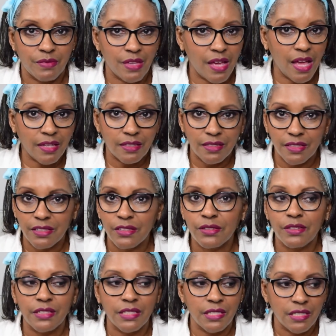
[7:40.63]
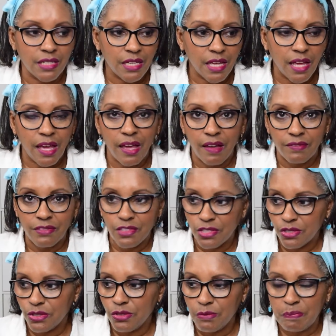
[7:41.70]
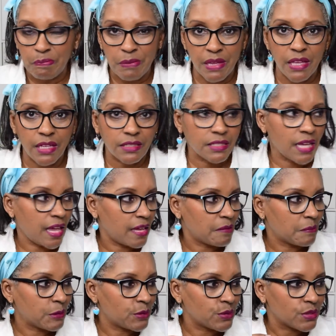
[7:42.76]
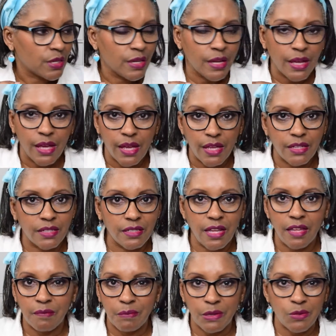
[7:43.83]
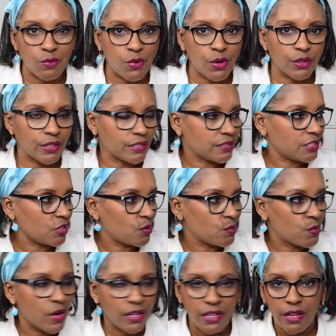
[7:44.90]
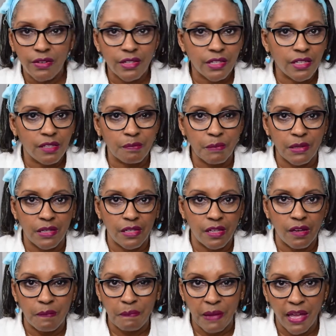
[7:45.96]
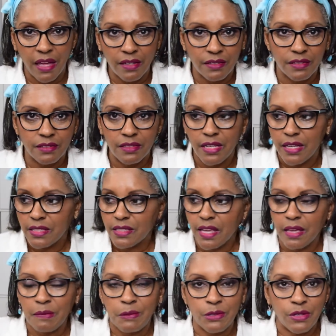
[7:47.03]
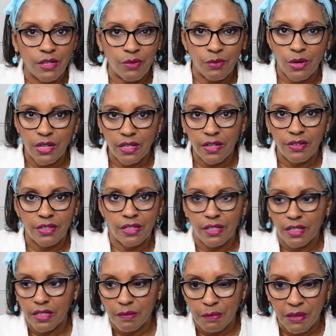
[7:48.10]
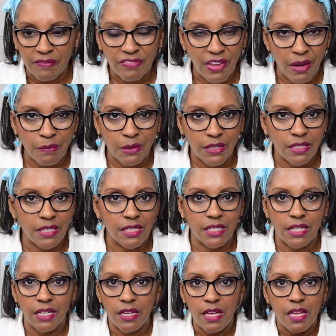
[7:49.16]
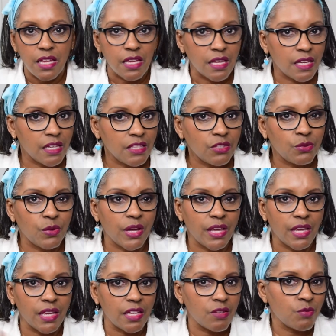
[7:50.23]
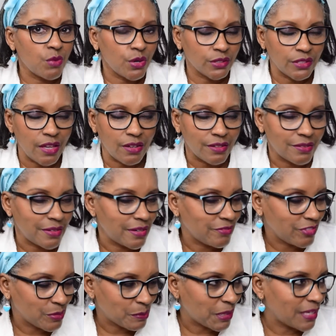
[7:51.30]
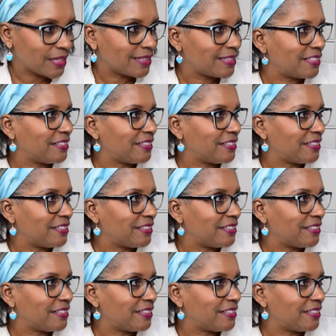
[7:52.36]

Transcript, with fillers: I can literally have two big tables and, and be working. So one area can be a pattern table and one area can be fabric cutting. Either way, it works out great for me.